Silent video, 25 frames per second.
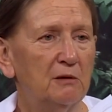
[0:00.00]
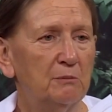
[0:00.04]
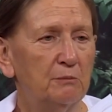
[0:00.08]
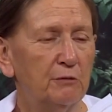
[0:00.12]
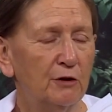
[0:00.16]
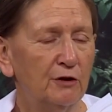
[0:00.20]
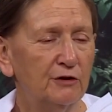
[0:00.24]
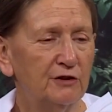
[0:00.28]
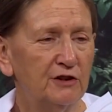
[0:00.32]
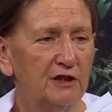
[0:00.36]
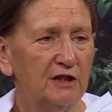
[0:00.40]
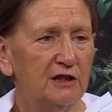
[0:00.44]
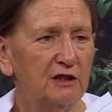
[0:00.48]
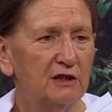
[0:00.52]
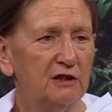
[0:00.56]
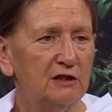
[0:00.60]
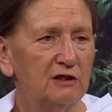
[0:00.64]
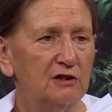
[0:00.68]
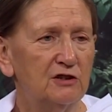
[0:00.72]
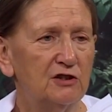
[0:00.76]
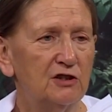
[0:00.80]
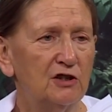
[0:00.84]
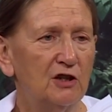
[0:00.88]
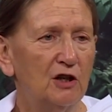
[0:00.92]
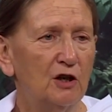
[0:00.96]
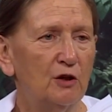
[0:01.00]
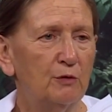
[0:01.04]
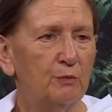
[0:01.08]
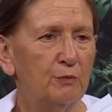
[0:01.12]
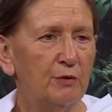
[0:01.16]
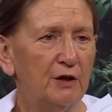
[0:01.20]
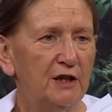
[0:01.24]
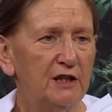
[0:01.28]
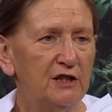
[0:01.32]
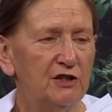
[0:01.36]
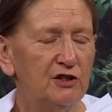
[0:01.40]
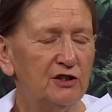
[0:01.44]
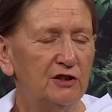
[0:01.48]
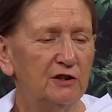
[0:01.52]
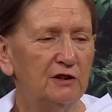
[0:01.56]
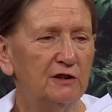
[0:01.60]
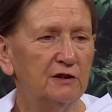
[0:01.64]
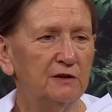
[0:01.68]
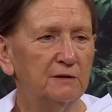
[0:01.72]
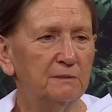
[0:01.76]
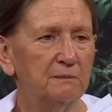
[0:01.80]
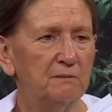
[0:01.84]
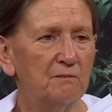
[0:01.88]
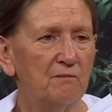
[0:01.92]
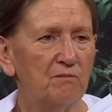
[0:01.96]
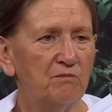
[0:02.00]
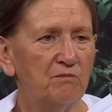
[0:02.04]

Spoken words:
bondage, oppression,